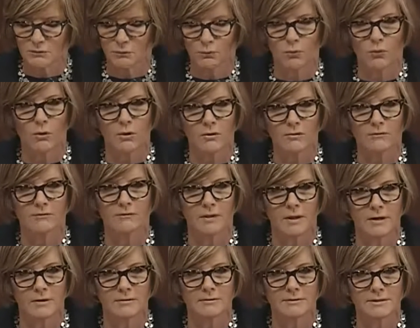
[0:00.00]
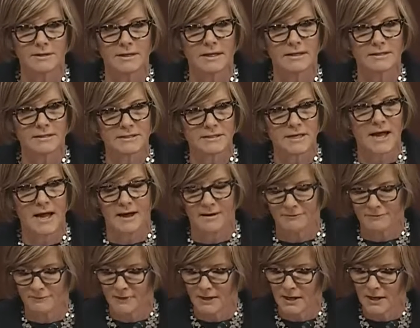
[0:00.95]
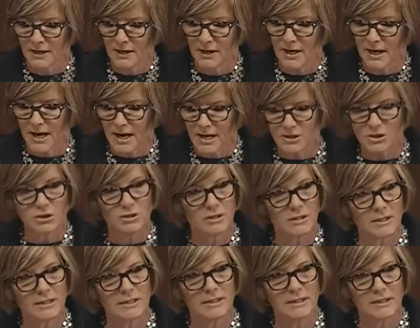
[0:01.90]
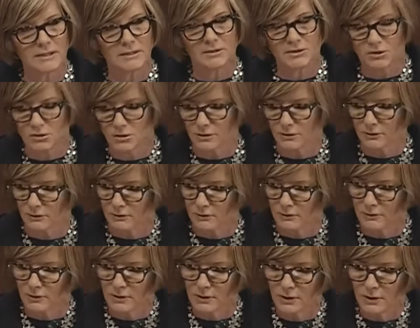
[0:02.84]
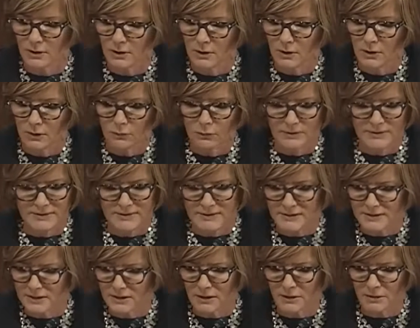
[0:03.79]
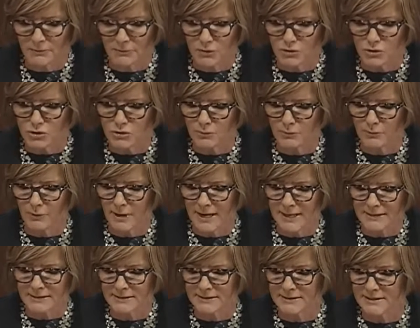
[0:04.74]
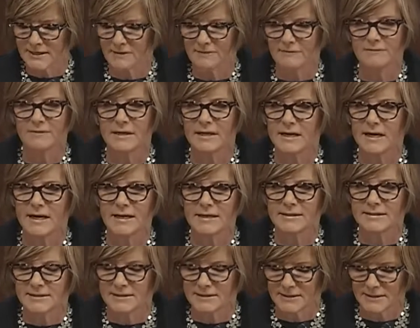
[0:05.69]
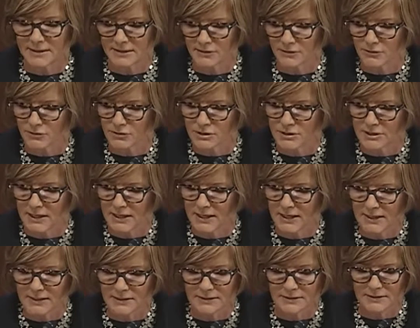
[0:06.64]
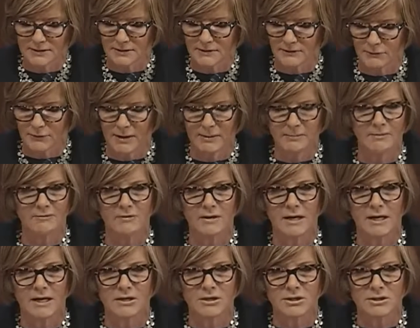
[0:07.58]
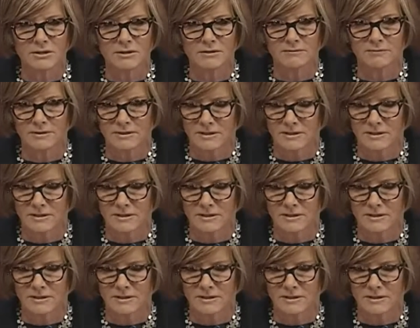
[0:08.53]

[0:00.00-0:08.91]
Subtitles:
and workflows that staff actually needed to learn? Was this a commercial practice that VA didn't understand the ramifications of